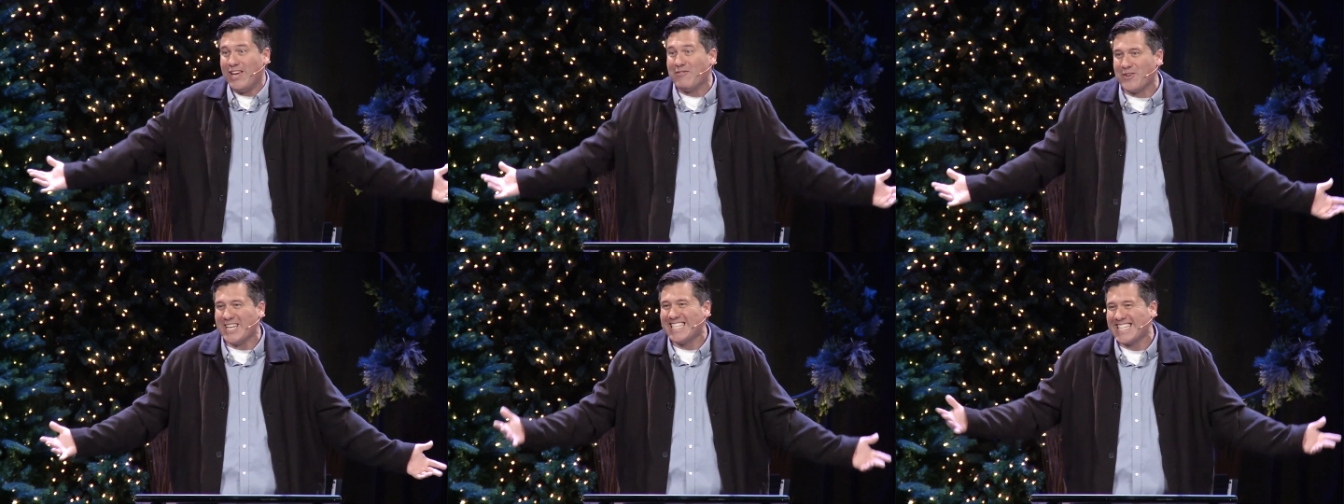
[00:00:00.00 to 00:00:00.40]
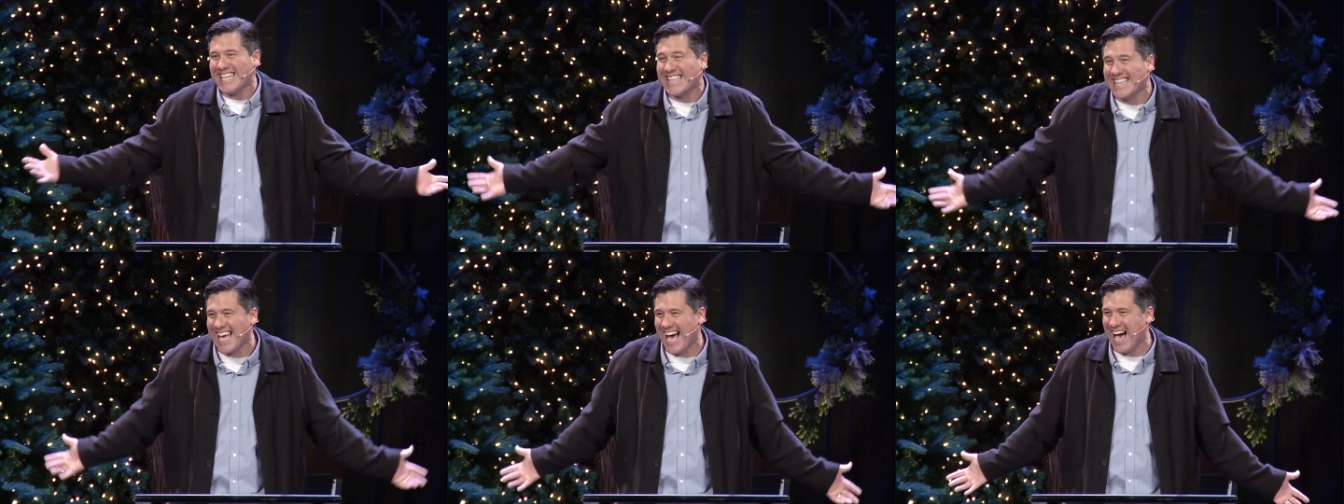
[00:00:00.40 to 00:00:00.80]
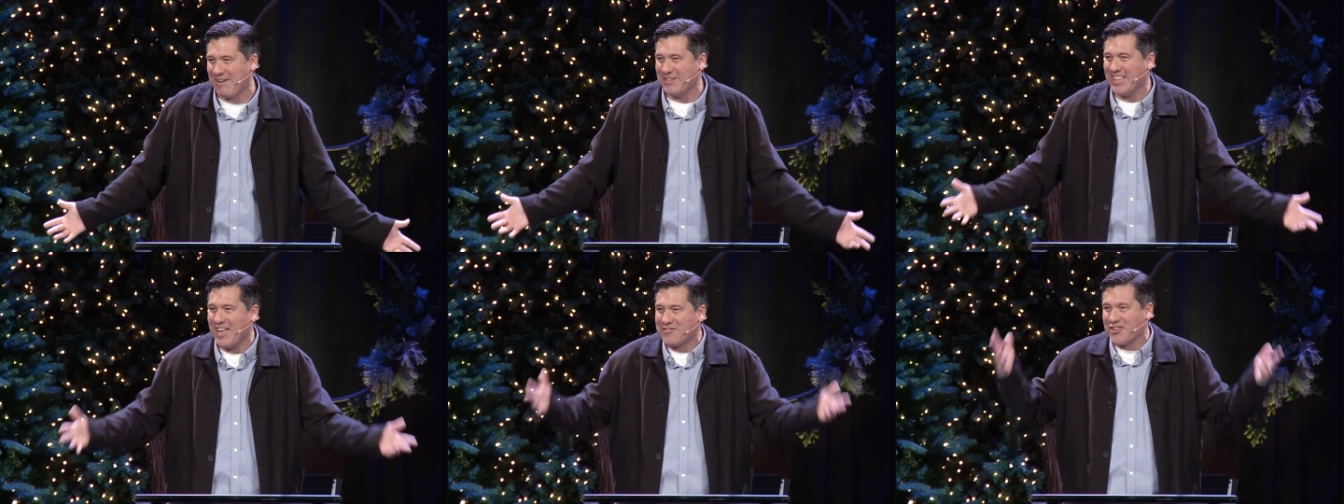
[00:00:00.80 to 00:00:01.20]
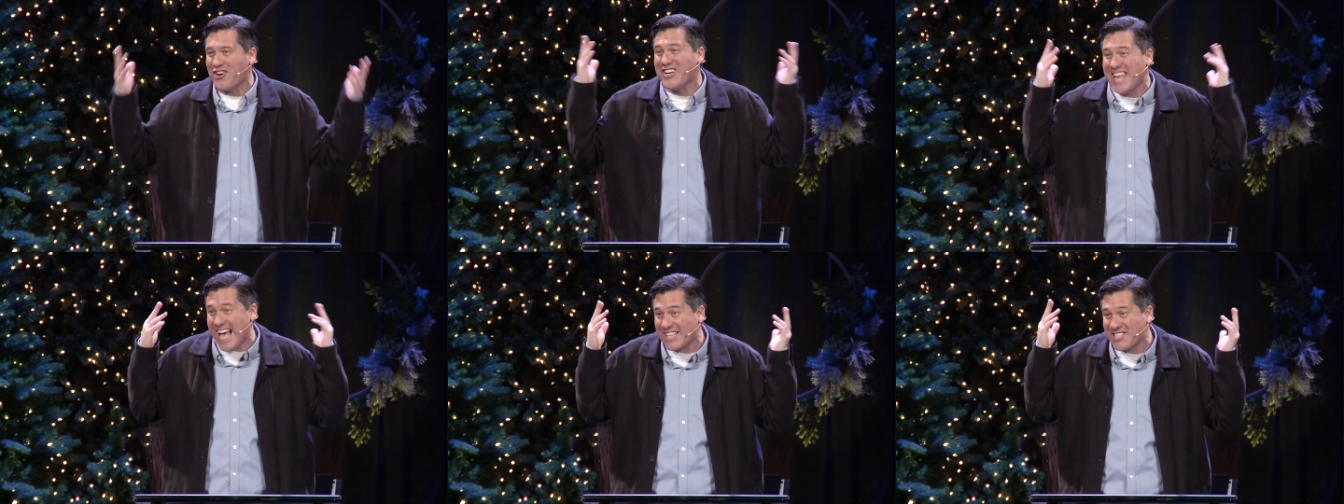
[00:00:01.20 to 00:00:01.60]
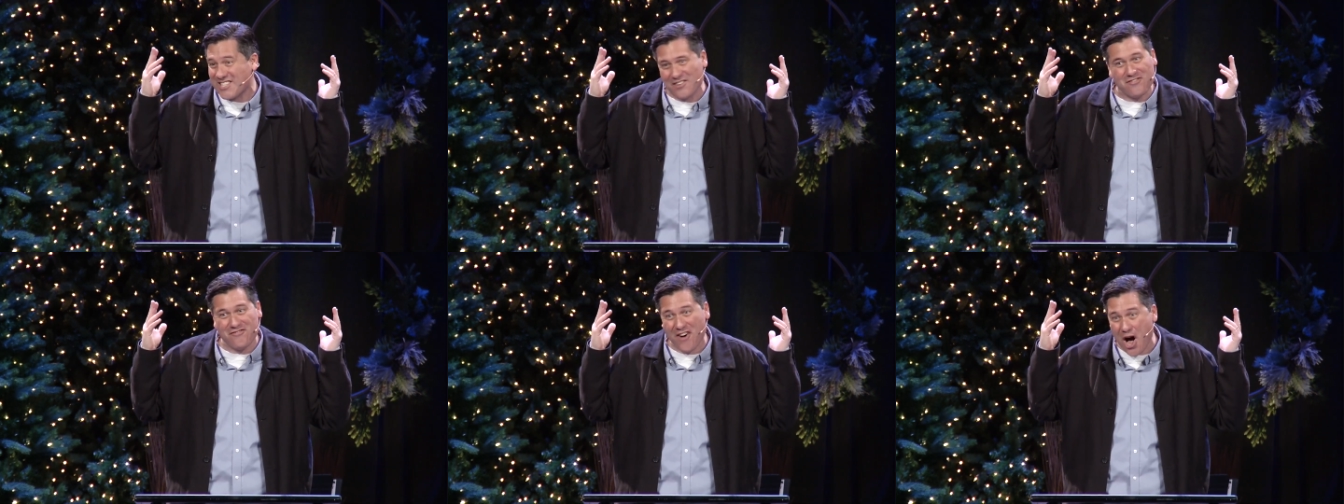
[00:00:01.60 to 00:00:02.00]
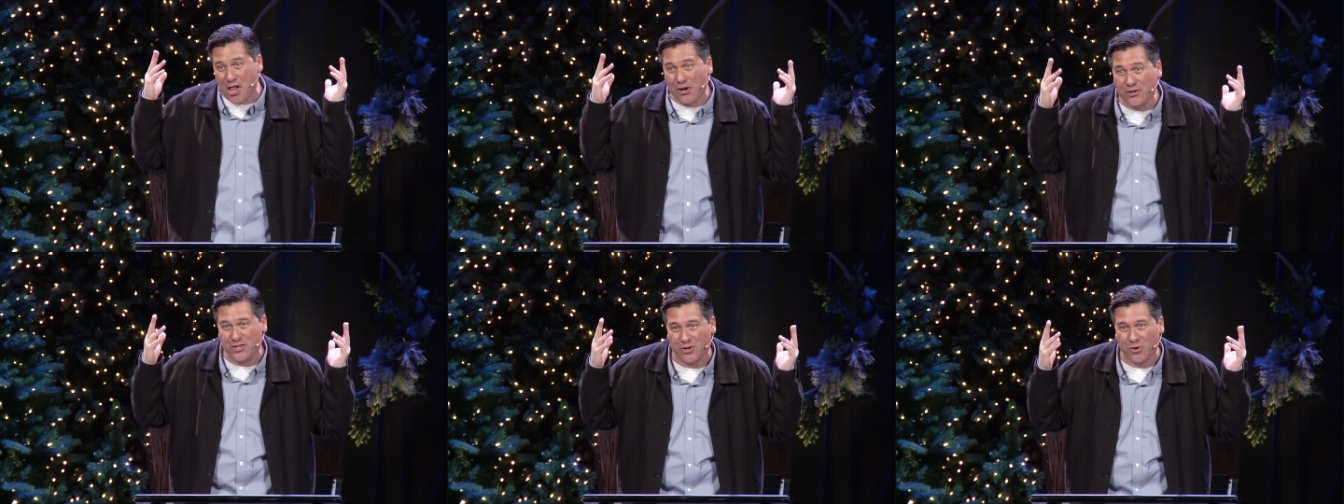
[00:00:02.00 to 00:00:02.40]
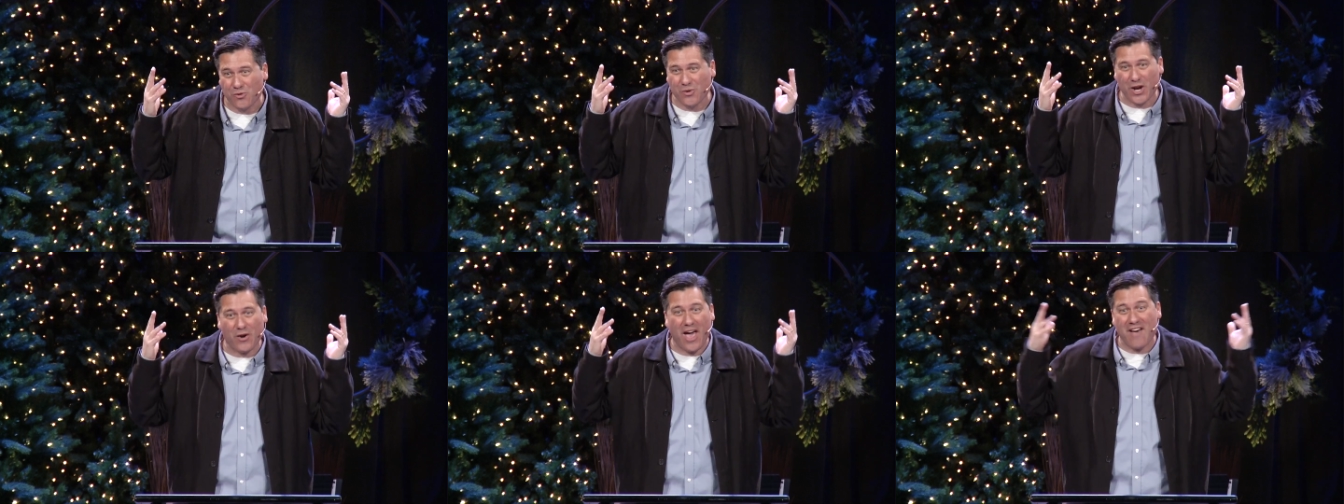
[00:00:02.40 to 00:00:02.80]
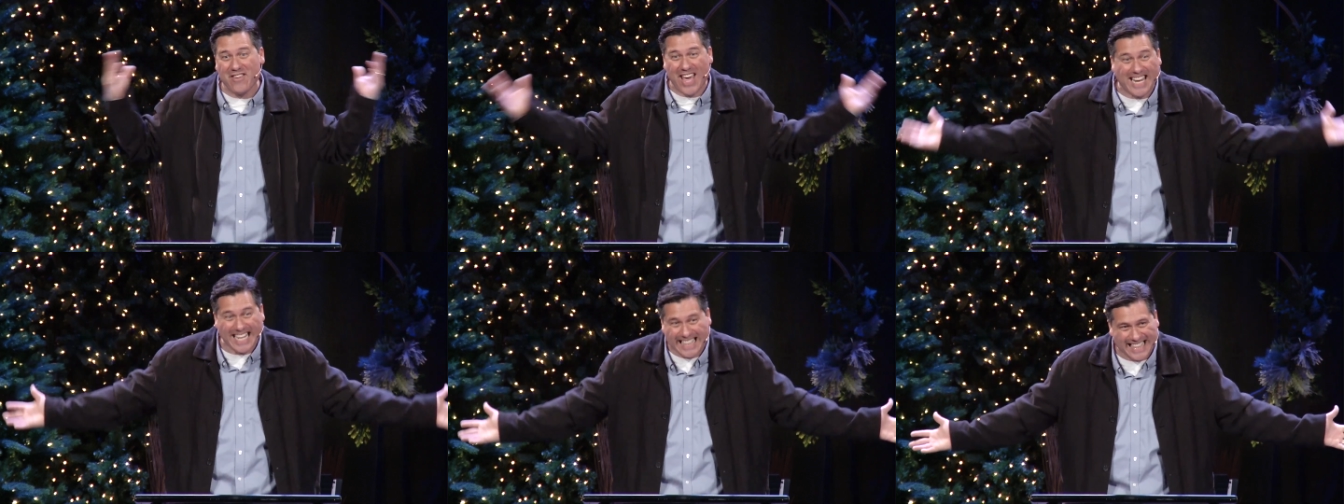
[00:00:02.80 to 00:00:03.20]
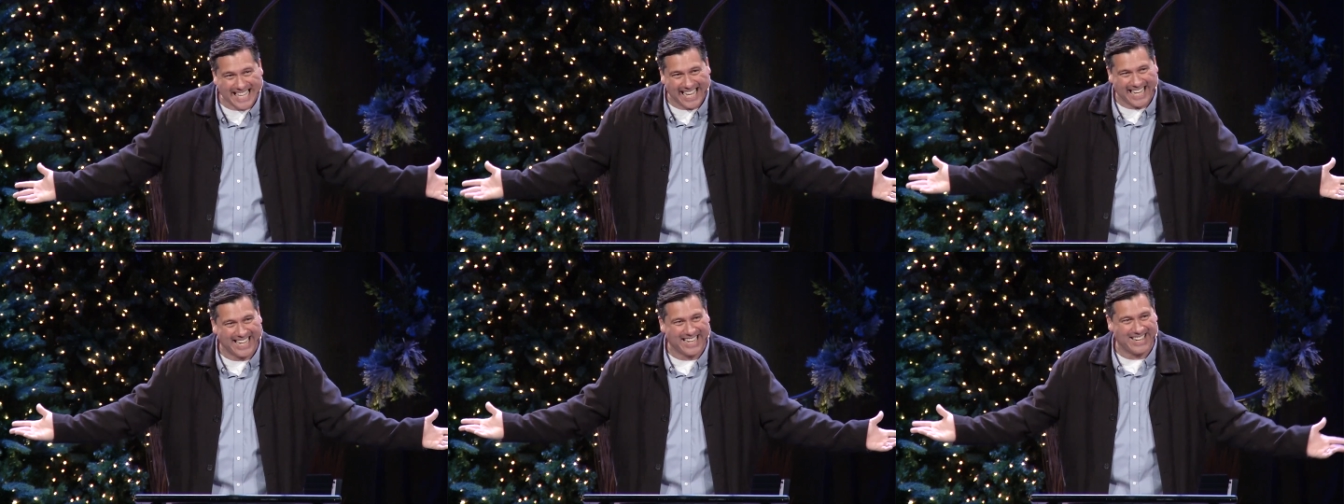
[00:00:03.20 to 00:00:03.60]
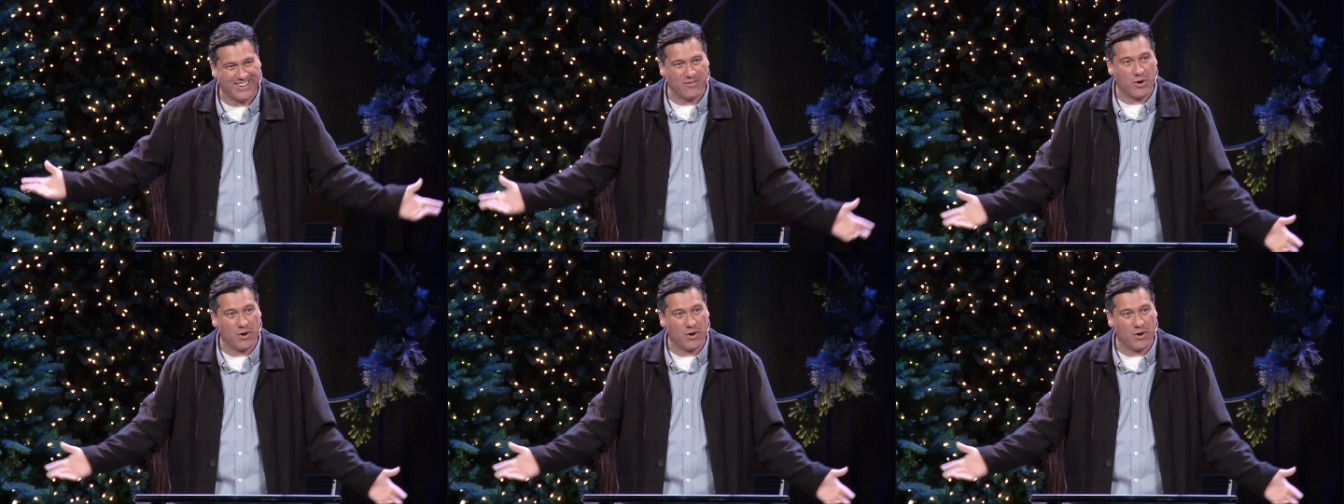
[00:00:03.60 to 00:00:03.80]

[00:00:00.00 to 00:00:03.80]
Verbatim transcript: we, we did that. We left our nets and followed you. We don't have anything.